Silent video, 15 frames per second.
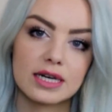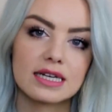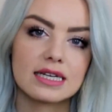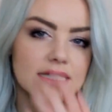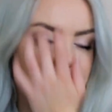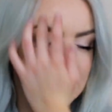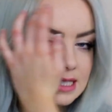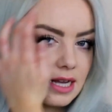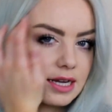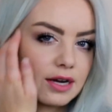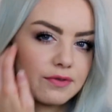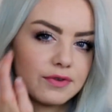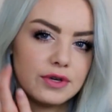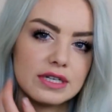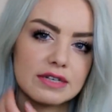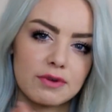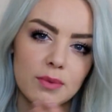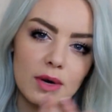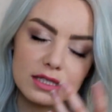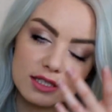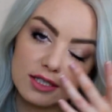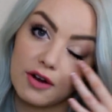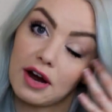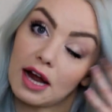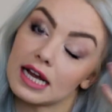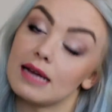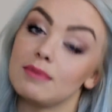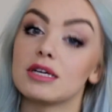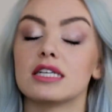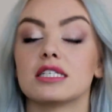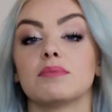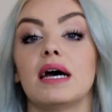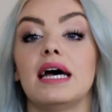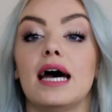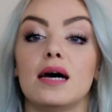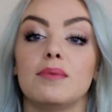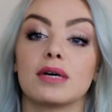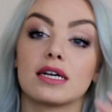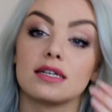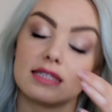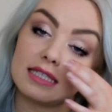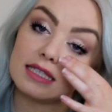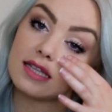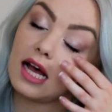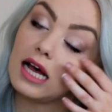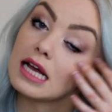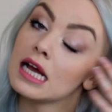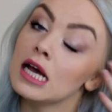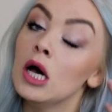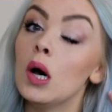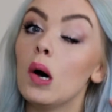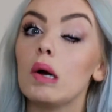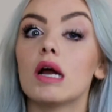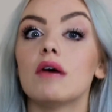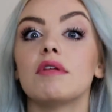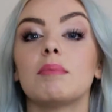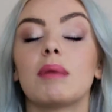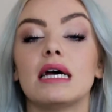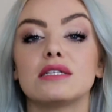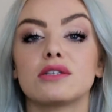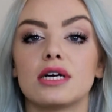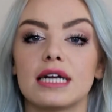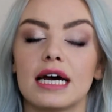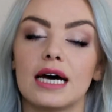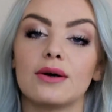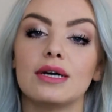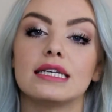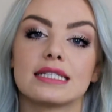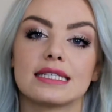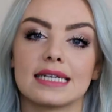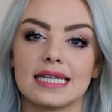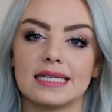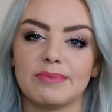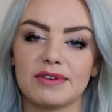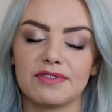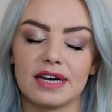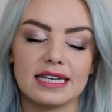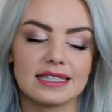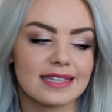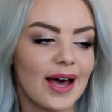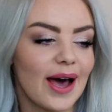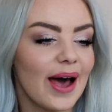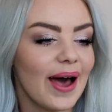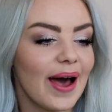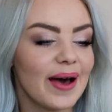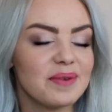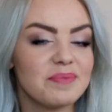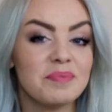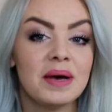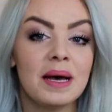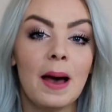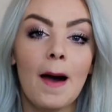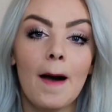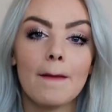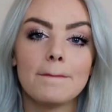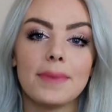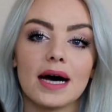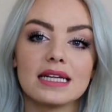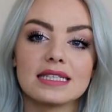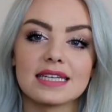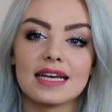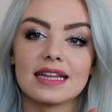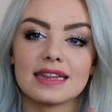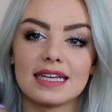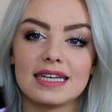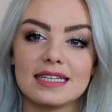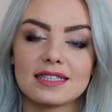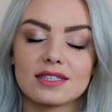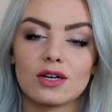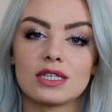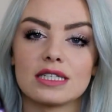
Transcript: one because there's like a few different ones. Sorry I keep touching my hair because it's like all over the place right now, it's tickling my face. But this,